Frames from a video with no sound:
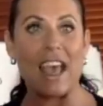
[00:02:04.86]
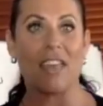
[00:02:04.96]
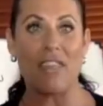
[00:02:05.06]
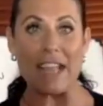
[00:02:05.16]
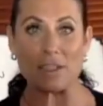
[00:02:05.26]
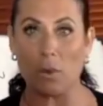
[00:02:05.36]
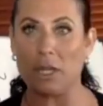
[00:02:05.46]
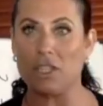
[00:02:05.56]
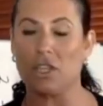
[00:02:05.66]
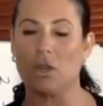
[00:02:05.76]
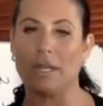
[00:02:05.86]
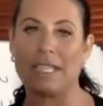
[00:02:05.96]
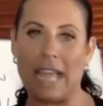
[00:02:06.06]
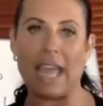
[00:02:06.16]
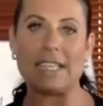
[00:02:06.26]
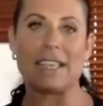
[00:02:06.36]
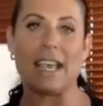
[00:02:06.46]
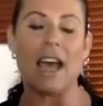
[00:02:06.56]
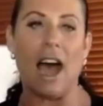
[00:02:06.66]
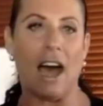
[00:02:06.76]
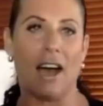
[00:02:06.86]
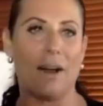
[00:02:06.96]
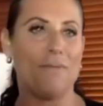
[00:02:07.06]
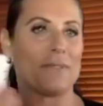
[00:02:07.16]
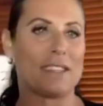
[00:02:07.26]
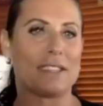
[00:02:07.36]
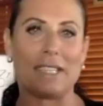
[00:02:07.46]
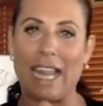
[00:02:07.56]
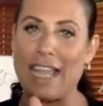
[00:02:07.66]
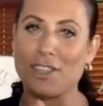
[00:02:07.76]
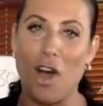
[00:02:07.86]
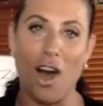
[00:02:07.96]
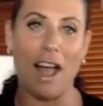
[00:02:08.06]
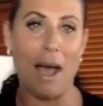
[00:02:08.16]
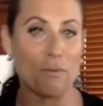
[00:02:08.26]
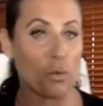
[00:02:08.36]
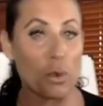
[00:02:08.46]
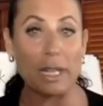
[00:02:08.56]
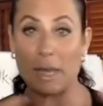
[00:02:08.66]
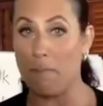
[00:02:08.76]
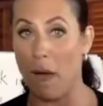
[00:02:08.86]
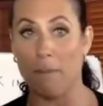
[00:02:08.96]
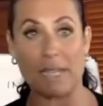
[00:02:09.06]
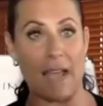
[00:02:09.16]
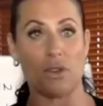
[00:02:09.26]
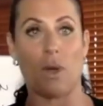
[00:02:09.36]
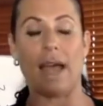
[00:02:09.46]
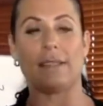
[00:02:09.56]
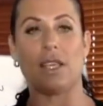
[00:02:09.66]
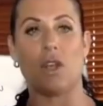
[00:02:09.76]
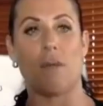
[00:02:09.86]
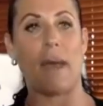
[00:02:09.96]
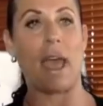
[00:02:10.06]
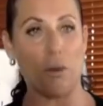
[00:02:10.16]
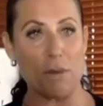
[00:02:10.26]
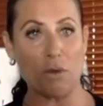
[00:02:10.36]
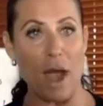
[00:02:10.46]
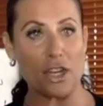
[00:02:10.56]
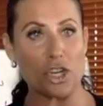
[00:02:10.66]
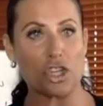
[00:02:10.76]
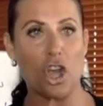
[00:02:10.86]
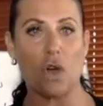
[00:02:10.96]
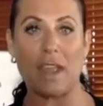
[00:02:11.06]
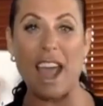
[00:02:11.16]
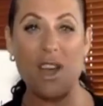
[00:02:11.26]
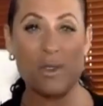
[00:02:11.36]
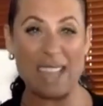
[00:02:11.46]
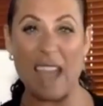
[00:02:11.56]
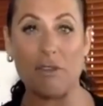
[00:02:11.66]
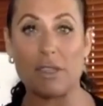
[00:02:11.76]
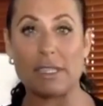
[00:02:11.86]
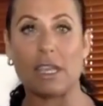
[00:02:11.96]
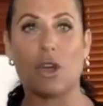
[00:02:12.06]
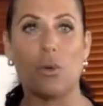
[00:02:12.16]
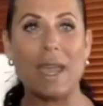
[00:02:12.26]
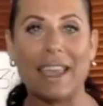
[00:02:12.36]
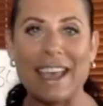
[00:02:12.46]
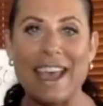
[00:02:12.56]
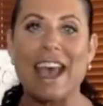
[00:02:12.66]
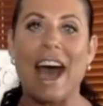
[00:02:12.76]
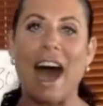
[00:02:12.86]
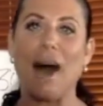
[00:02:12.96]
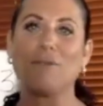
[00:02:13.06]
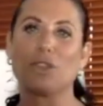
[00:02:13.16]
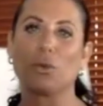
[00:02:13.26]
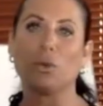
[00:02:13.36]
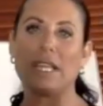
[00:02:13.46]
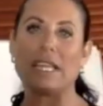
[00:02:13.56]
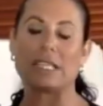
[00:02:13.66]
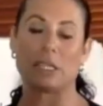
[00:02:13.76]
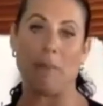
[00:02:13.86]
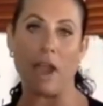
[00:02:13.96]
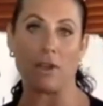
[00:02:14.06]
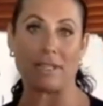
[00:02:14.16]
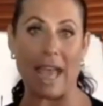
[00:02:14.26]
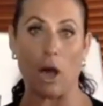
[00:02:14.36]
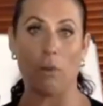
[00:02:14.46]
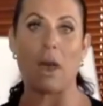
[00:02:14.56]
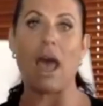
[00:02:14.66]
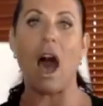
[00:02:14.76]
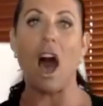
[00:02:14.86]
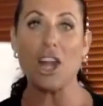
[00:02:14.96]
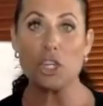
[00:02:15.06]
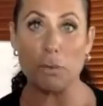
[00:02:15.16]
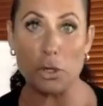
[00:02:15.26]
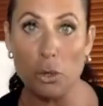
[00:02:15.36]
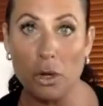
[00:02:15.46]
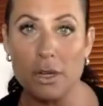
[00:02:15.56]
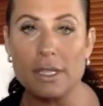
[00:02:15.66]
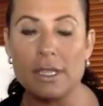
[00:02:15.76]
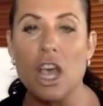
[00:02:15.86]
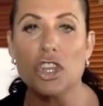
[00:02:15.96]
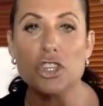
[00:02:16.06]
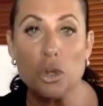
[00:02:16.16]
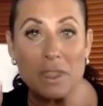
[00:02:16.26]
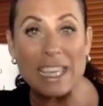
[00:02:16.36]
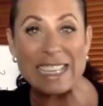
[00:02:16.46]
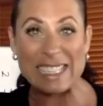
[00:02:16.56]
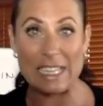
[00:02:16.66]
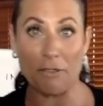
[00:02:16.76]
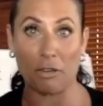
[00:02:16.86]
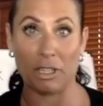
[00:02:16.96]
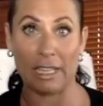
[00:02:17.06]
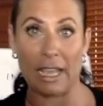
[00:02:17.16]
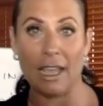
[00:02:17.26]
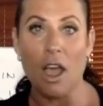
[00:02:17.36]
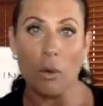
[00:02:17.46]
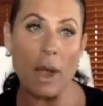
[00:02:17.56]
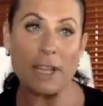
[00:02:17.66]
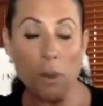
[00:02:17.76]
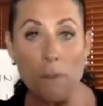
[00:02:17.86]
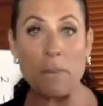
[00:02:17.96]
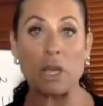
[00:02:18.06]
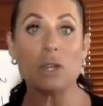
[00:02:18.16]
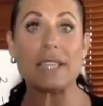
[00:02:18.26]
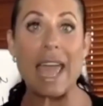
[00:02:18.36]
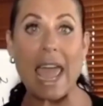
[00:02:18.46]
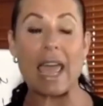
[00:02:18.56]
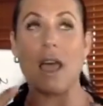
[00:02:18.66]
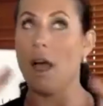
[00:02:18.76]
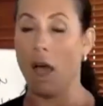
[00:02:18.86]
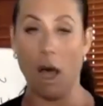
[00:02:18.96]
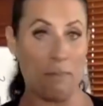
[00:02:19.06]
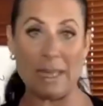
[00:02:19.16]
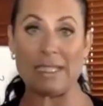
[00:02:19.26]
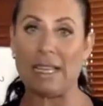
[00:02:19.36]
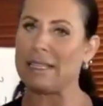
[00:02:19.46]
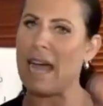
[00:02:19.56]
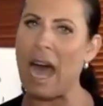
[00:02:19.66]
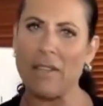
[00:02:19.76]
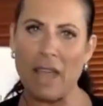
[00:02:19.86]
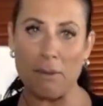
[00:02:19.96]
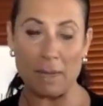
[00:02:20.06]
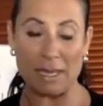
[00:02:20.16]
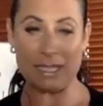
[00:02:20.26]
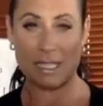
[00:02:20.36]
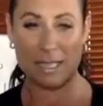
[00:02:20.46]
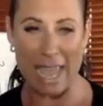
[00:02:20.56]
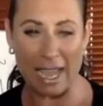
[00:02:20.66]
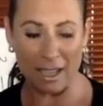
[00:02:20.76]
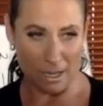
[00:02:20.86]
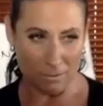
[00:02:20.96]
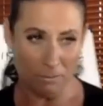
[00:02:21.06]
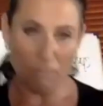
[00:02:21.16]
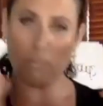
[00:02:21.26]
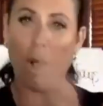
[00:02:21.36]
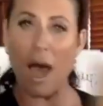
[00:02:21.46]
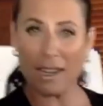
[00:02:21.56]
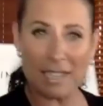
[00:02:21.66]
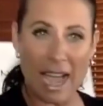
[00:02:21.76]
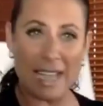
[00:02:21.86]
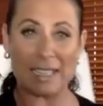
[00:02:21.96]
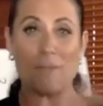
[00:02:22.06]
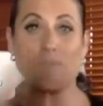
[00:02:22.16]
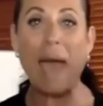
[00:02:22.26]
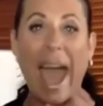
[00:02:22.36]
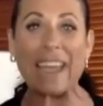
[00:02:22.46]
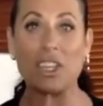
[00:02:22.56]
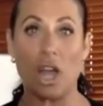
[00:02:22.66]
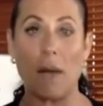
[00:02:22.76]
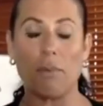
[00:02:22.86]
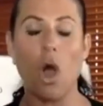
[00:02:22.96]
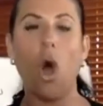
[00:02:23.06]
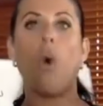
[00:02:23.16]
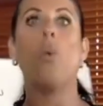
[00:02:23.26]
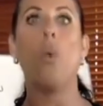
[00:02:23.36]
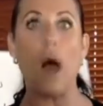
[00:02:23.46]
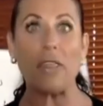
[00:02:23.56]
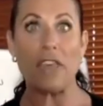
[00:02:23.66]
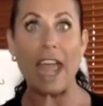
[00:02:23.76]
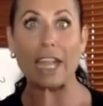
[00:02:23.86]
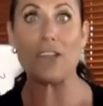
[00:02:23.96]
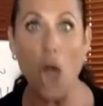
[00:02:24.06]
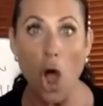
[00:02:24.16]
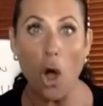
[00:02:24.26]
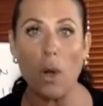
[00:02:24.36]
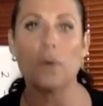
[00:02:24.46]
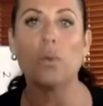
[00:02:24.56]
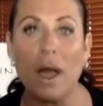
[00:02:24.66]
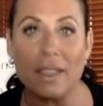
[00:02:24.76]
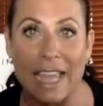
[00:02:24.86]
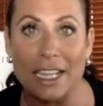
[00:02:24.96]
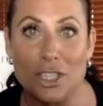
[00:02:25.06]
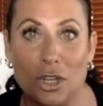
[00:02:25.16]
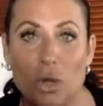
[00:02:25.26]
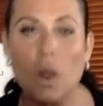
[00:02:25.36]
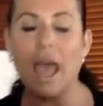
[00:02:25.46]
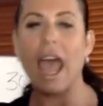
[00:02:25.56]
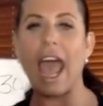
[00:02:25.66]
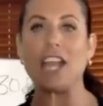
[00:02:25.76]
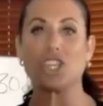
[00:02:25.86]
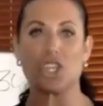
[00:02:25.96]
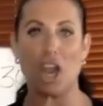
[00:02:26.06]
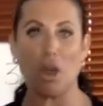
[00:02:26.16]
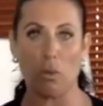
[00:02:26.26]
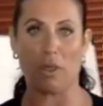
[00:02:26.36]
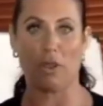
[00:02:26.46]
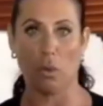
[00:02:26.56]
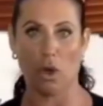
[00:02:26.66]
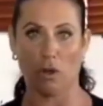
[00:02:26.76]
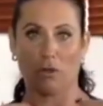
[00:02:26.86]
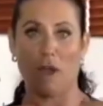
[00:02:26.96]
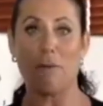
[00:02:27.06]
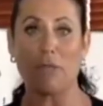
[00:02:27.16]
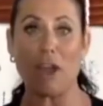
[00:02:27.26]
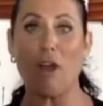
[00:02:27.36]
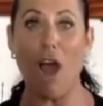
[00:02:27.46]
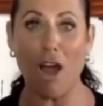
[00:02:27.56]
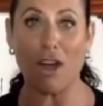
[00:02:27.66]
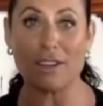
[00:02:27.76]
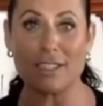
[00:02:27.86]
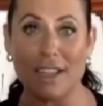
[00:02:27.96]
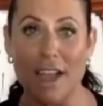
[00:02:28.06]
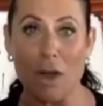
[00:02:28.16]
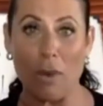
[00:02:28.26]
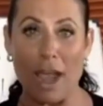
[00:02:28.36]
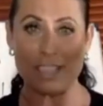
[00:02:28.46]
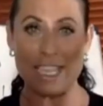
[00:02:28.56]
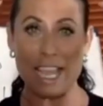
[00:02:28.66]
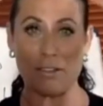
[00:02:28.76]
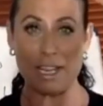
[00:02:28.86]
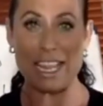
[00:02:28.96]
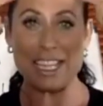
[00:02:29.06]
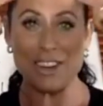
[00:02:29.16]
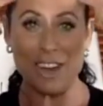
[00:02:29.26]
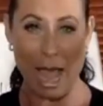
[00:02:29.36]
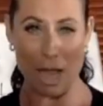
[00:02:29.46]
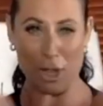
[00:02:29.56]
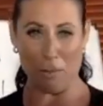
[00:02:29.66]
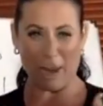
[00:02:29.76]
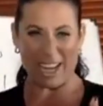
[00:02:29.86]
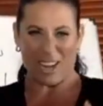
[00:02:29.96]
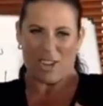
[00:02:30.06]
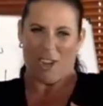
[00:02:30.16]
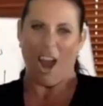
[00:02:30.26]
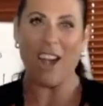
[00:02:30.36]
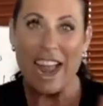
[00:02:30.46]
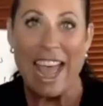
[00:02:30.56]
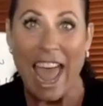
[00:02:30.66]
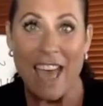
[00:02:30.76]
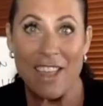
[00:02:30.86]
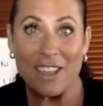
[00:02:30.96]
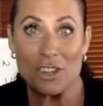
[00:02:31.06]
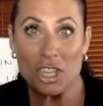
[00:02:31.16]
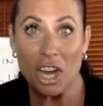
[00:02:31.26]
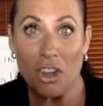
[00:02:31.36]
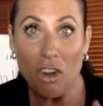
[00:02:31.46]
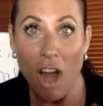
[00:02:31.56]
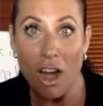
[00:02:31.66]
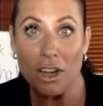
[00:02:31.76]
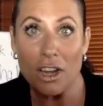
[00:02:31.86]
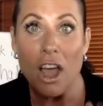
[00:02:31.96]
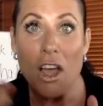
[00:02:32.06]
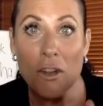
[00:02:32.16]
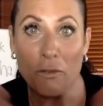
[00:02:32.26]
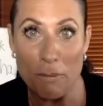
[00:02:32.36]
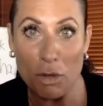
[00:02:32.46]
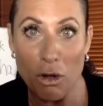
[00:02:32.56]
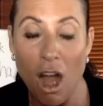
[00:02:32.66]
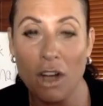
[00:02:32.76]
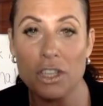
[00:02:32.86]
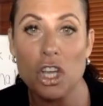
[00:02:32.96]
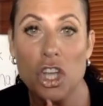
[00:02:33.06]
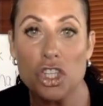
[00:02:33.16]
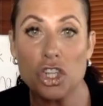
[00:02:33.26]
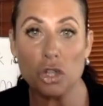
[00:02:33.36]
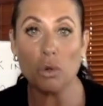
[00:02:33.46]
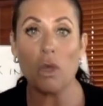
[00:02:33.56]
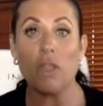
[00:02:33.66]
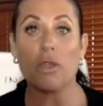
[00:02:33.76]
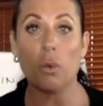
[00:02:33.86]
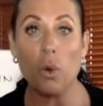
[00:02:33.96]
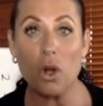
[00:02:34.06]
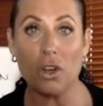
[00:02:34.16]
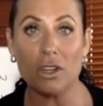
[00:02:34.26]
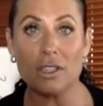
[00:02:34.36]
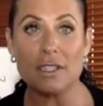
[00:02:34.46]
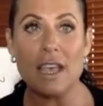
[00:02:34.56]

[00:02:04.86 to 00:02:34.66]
That's what we do. And today's call, I'm really pumped to have you guys here on my Help Me Rhonda show that I host every single week to really inspire and to help entrepreneurs do things differently, right? To build a business, an online business, take, productize, and package up what they know and what they do and share it with the world from their heart, right? You take it into your head, you bring it into your heart, and then you share your art from your heart to the world.